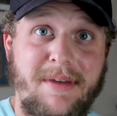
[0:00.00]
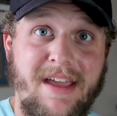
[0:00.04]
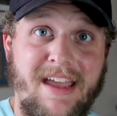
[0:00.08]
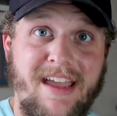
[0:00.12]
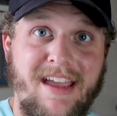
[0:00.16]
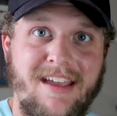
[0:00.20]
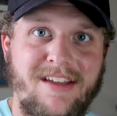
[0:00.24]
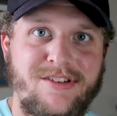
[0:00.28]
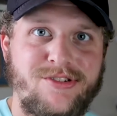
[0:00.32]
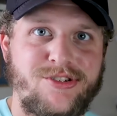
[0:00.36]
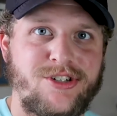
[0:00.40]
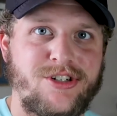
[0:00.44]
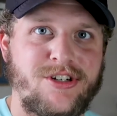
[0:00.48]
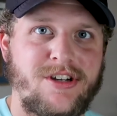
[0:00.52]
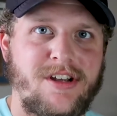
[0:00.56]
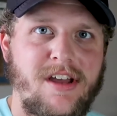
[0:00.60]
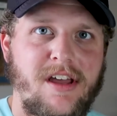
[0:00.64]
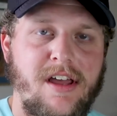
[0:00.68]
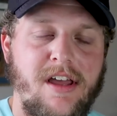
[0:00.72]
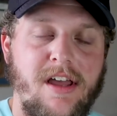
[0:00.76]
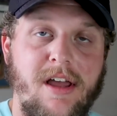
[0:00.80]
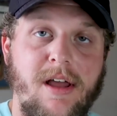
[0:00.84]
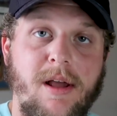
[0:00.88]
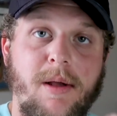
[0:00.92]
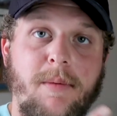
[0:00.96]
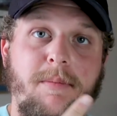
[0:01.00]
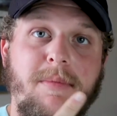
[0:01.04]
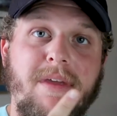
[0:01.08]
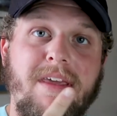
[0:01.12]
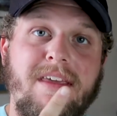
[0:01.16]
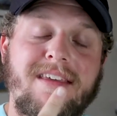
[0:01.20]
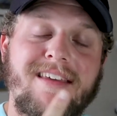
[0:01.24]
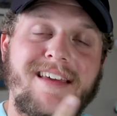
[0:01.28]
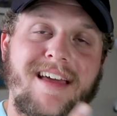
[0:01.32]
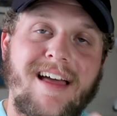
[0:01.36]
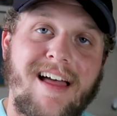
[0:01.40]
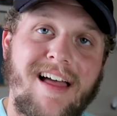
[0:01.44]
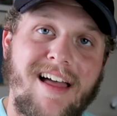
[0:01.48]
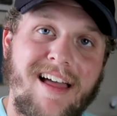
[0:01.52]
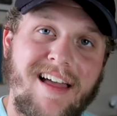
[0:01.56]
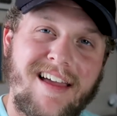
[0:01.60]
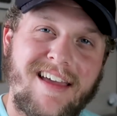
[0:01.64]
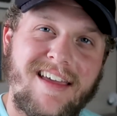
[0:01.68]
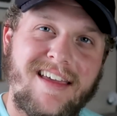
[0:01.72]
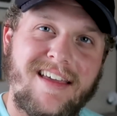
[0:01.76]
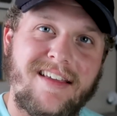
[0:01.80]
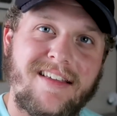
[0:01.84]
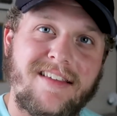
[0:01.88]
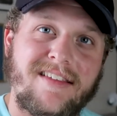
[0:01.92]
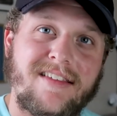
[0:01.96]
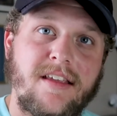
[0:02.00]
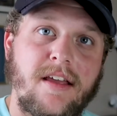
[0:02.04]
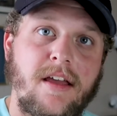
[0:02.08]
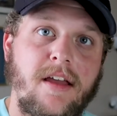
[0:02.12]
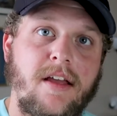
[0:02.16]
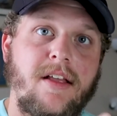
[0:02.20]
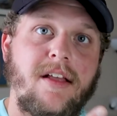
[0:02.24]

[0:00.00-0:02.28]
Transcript: page, because